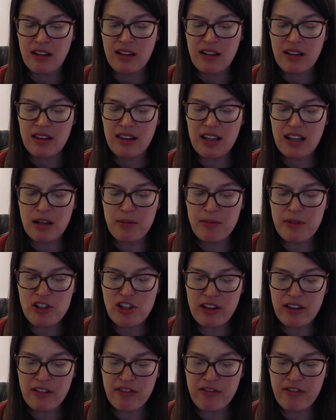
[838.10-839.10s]
The image
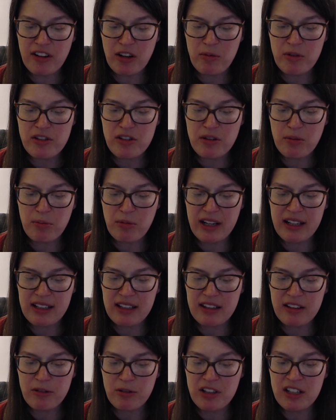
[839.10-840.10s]
on the front was a bright
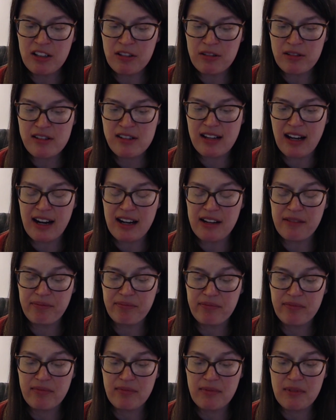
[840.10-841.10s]
yellow yield sign.
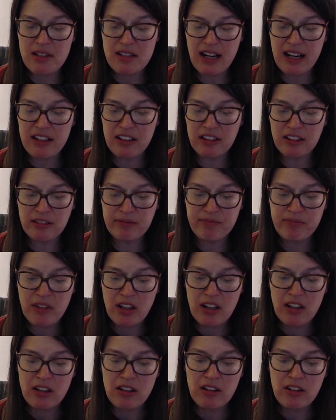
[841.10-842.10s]
The title?
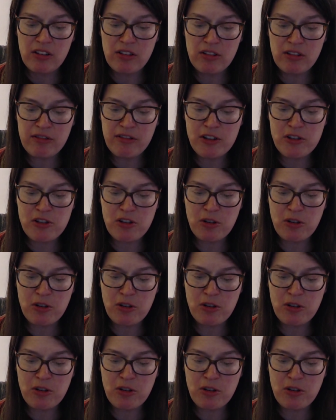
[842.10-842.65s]
Universal